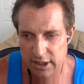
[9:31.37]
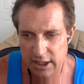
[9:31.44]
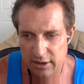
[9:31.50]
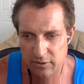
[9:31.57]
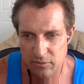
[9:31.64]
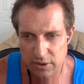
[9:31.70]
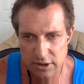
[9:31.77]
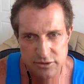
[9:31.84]
when I
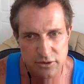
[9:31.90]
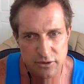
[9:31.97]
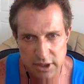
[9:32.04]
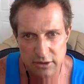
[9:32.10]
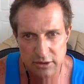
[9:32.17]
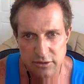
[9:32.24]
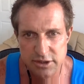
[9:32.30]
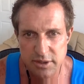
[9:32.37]
was doing the
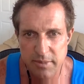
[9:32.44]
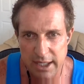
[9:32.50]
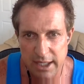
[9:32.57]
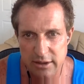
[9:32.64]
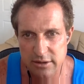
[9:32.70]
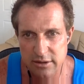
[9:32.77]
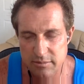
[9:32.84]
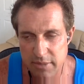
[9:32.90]
undersea medic-
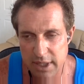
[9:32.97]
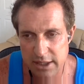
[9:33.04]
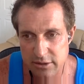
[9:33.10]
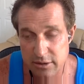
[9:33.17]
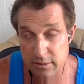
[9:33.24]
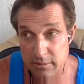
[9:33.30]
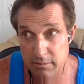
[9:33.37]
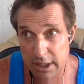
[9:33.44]
med-
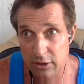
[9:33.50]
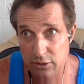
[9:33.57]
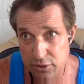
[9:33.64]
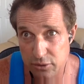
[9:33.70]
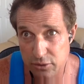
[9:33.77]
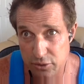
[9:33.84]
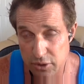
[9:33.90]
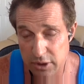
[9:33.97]
medical school
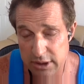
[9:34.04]
training,